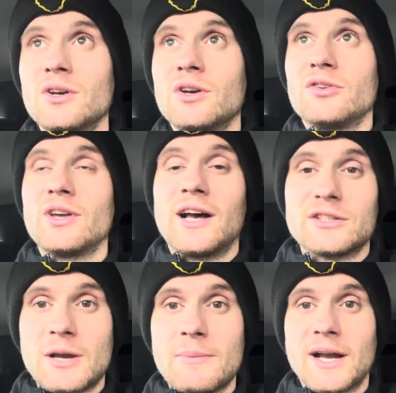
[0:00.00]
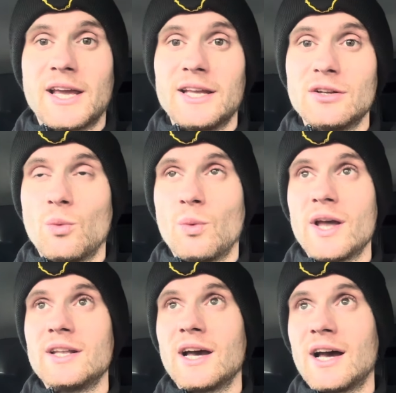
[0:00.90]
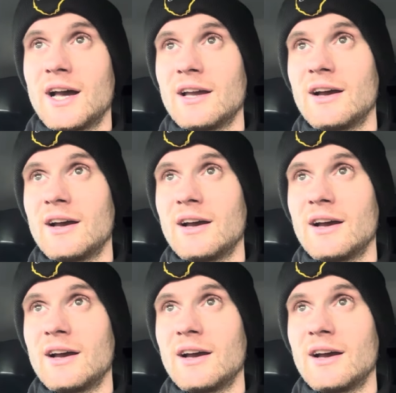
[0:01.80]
So yeah, I'll check back in when I